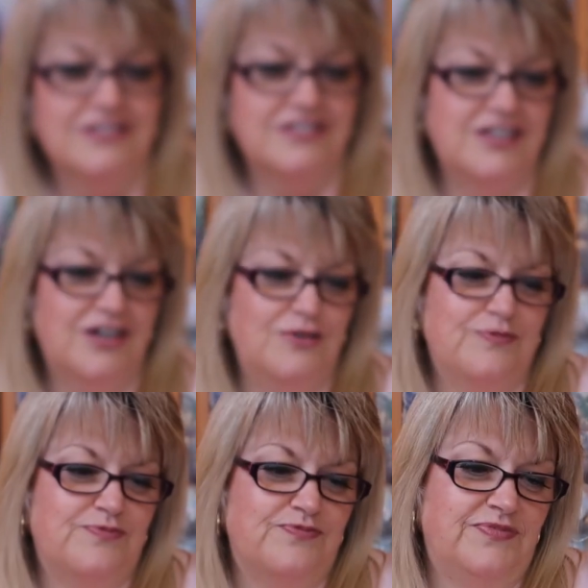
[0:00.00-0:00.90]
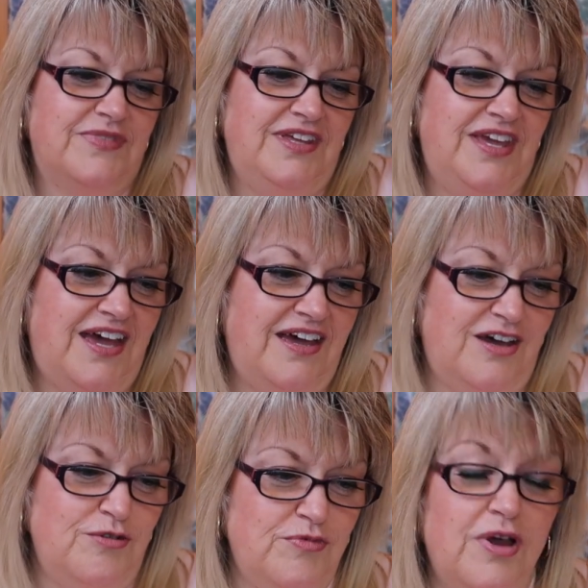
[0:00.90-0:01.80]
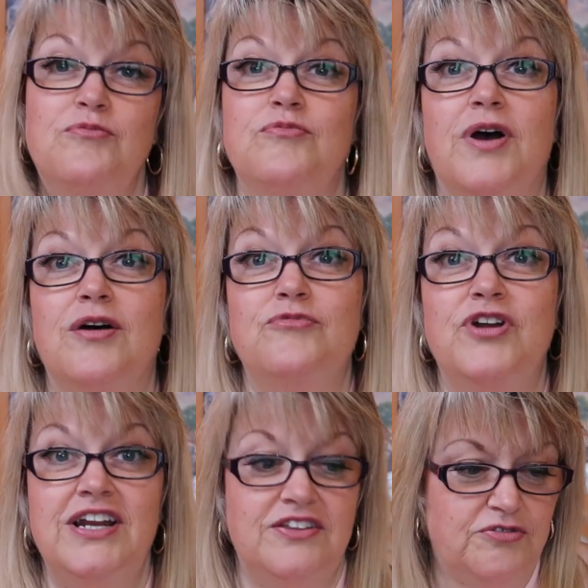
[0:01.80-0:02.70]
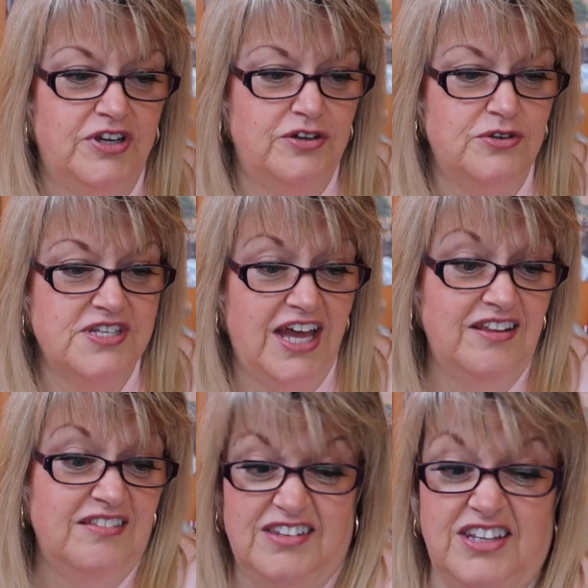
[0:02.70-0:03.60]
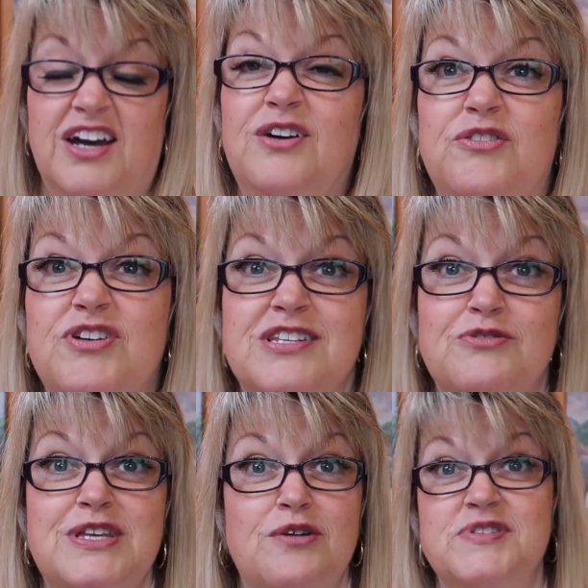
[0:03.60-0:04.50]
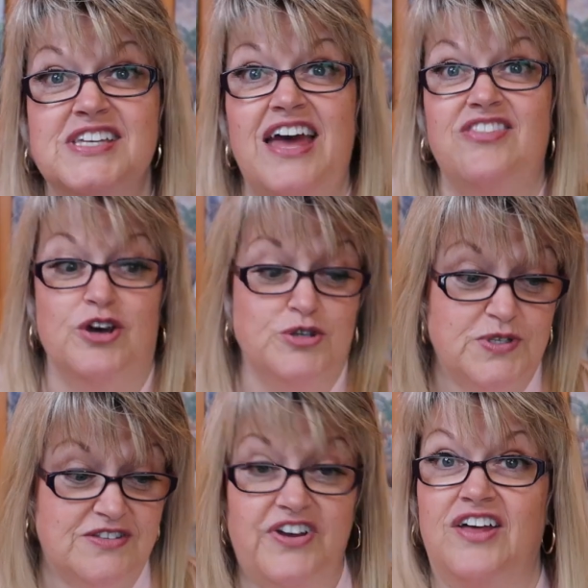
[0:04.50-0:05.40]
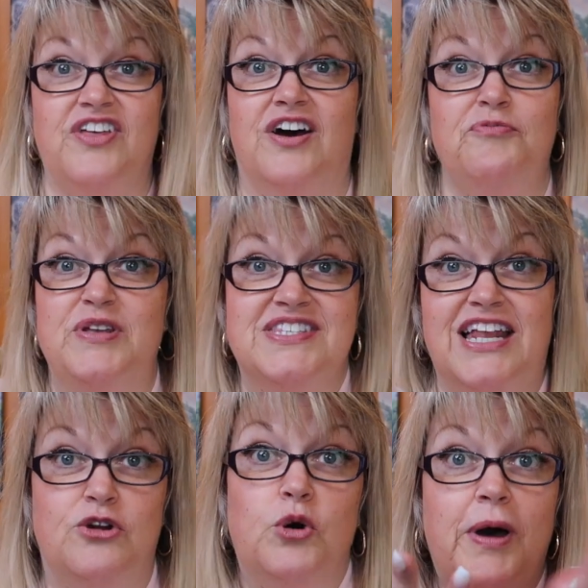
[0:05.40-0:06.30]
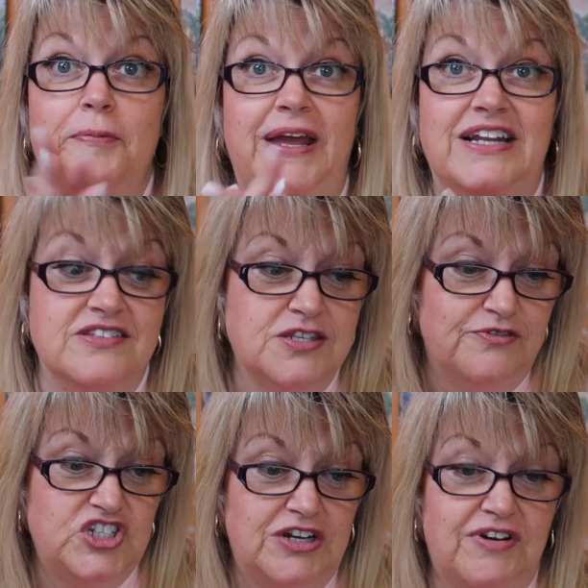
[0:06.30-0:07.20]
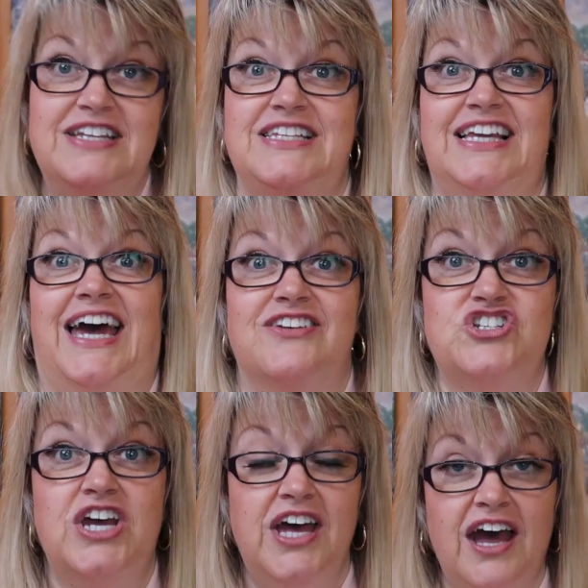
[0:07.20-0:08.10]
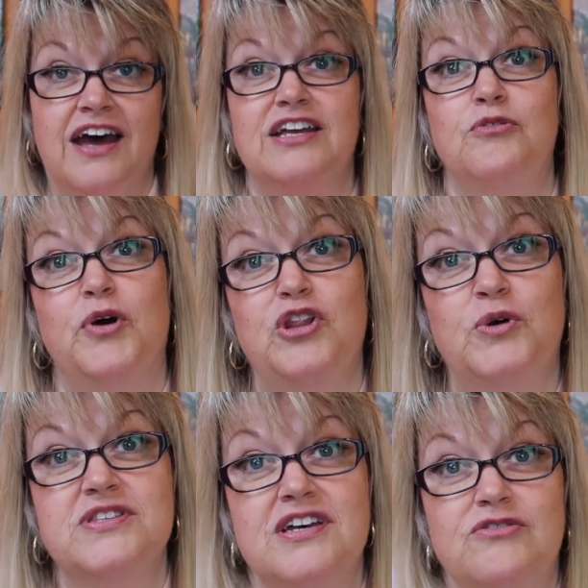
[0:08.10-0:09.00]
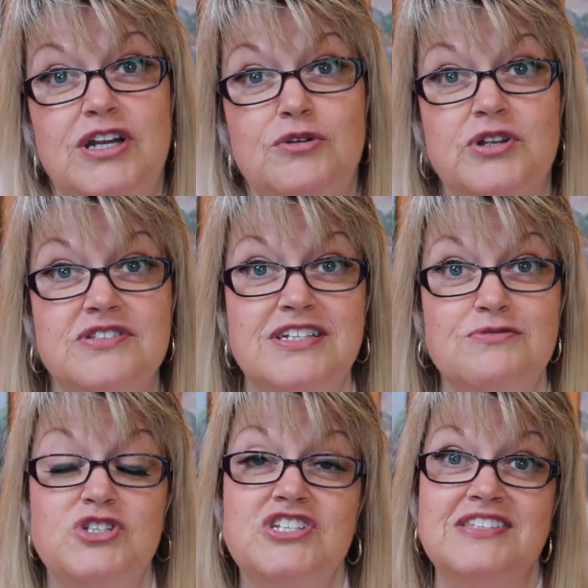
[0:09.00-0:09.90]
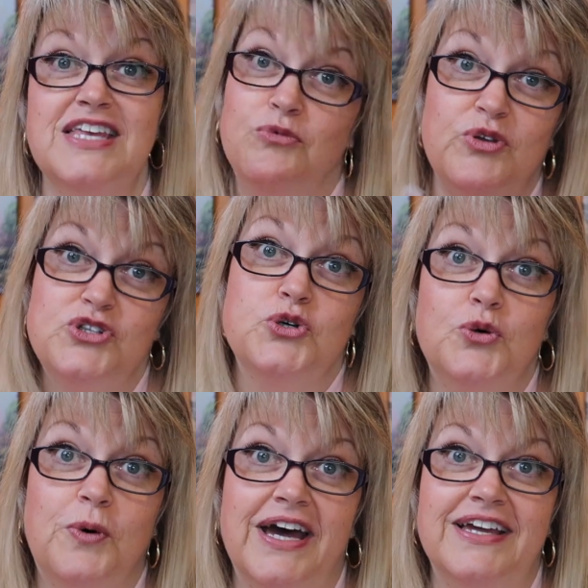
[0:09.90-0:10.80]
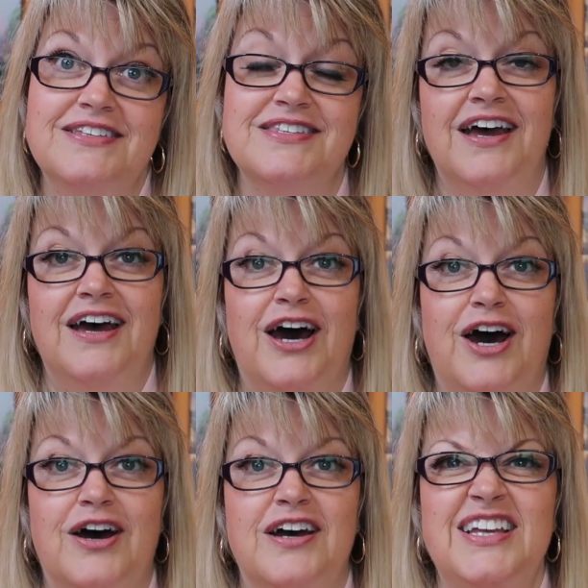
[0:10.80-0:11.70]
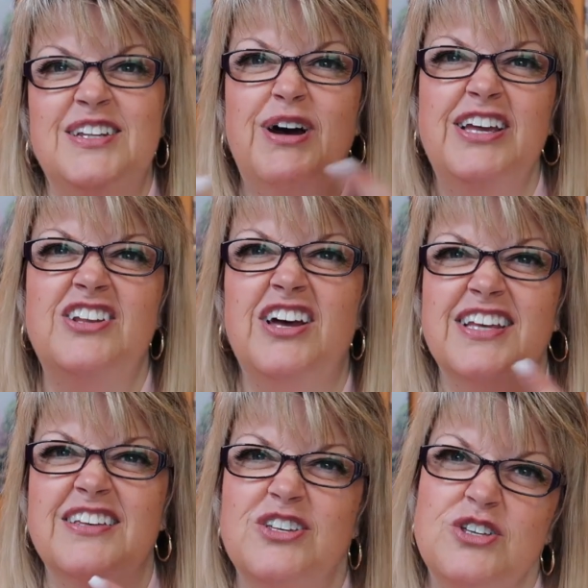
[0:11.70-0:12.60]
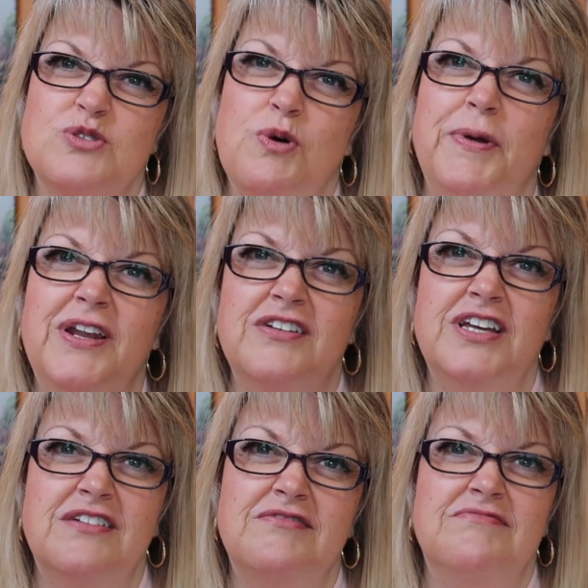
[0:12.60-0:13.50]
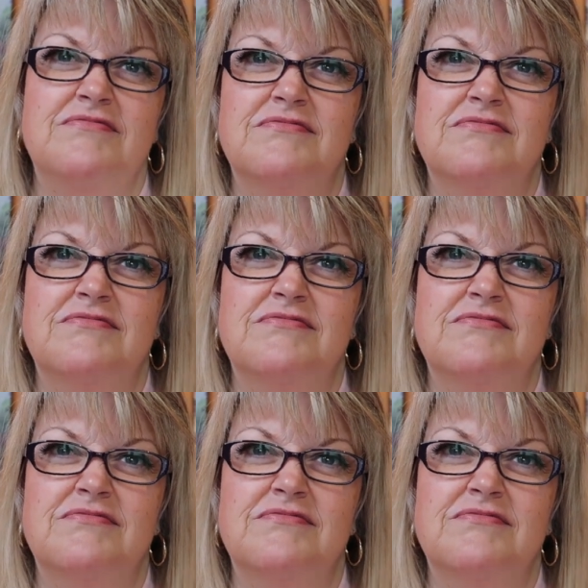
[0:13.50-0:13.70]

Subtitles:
So, yeah, I'm really thrilled. And, you know, the reason I was able to get those was the fact that I've been selling all my pins, so I've generated cash and I can buy the ones that I really wanted, which is the same with the doorways. In a way, you're like, you're swapping, aren't you?